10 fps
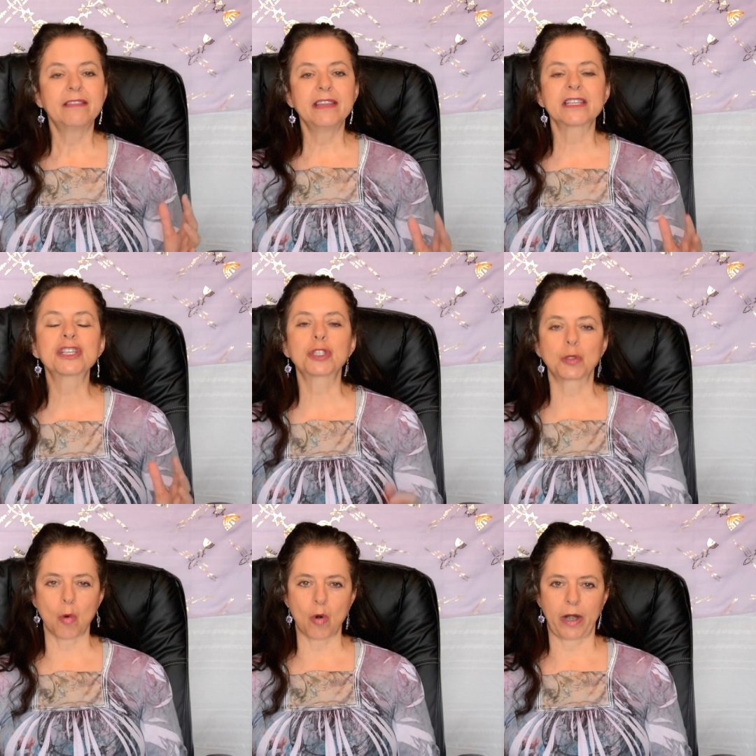this
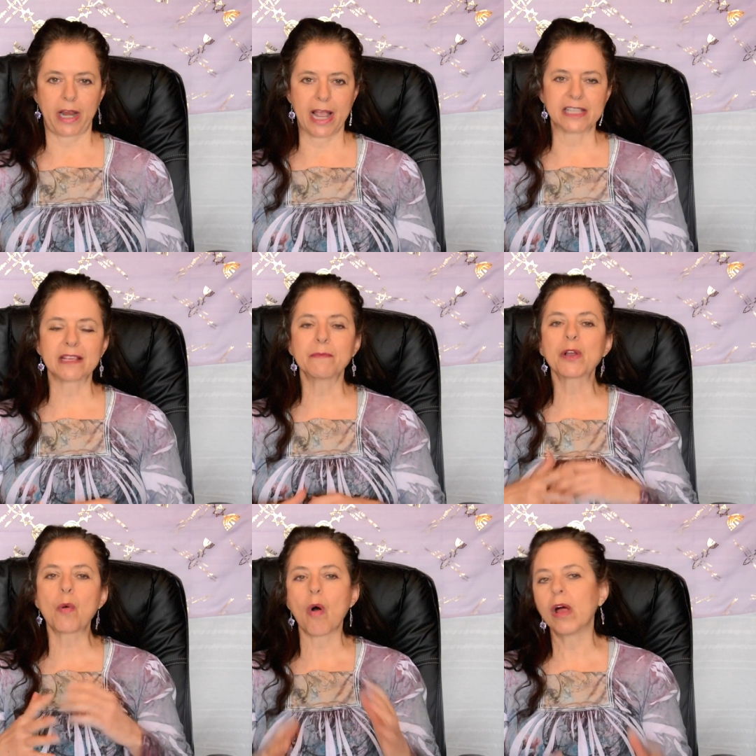story and some of
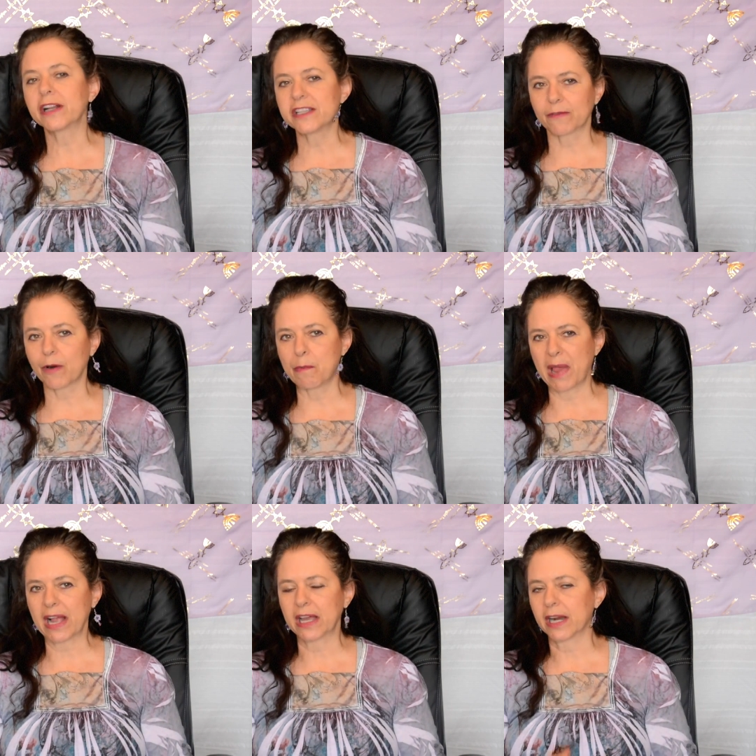the qualities of
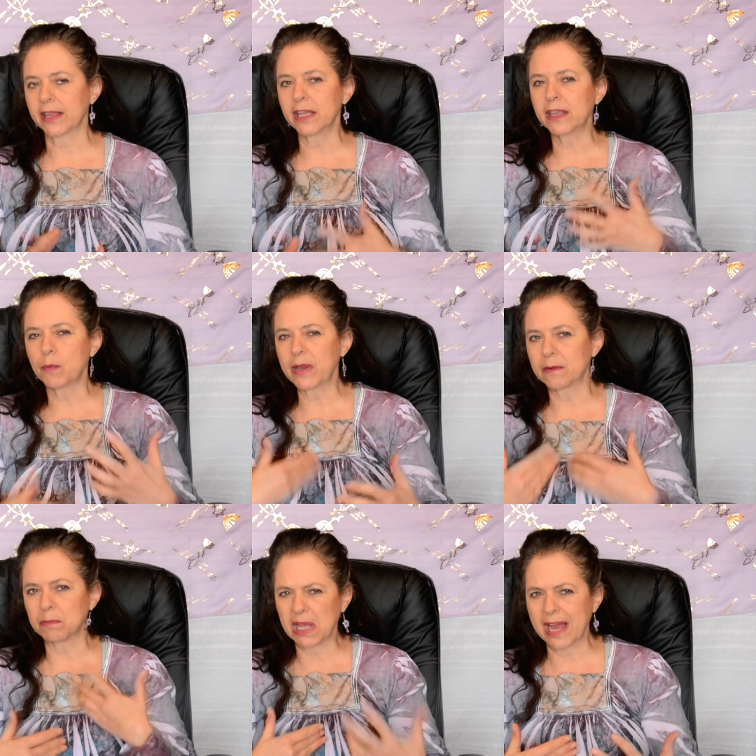Rebekah, and I think that we
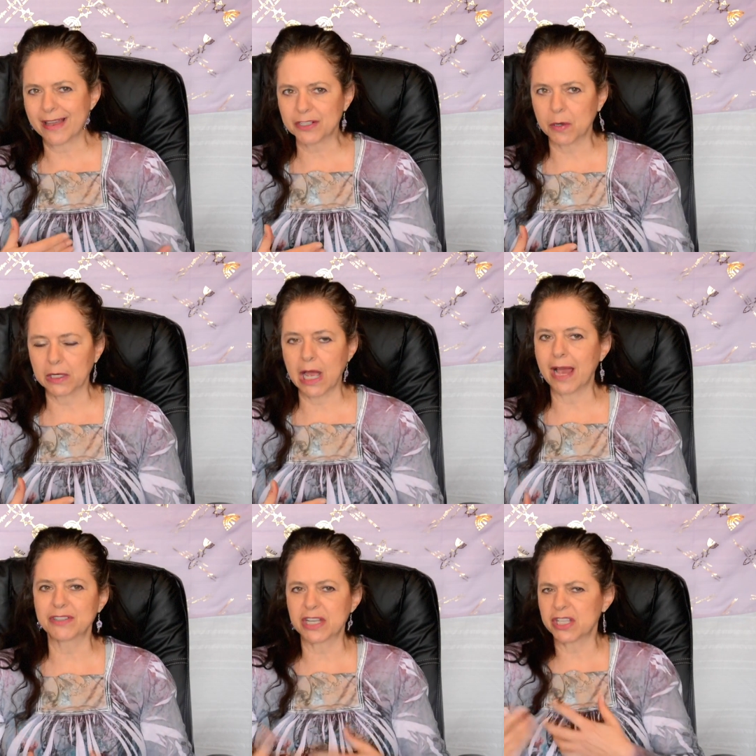can apply that to our
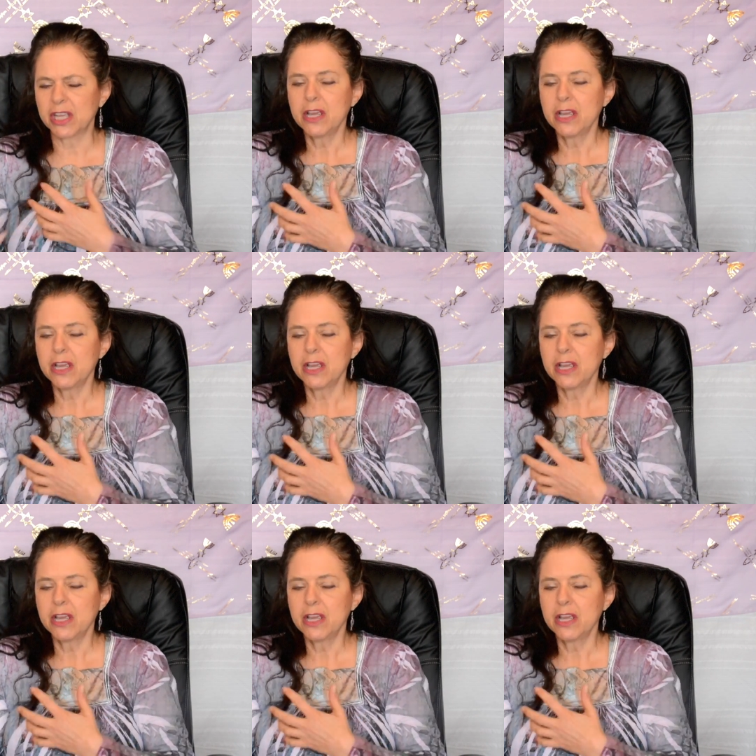lives, because